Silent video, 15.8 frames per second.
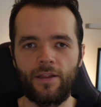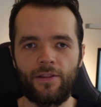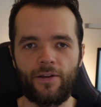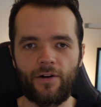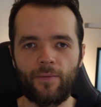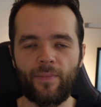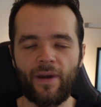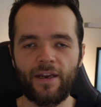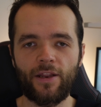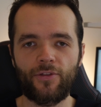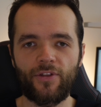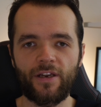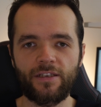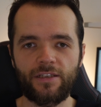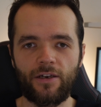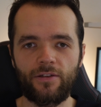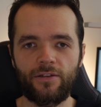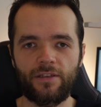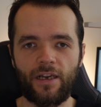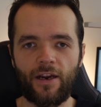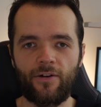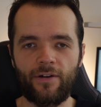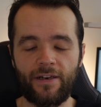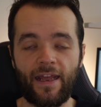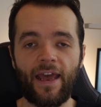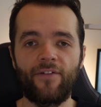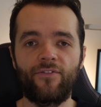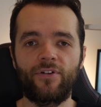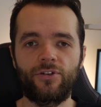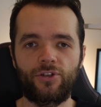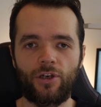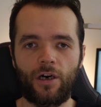There are many things out there in
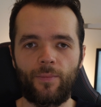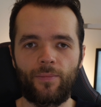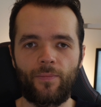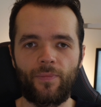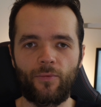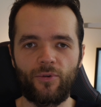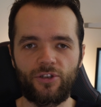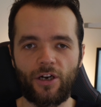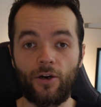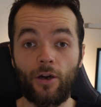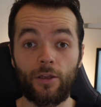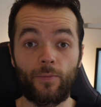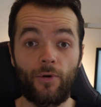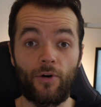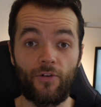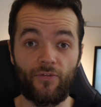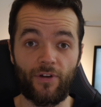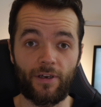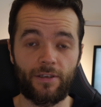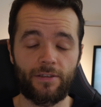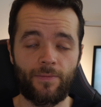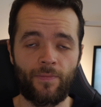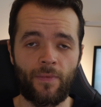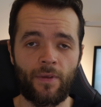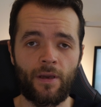every job which are not perfect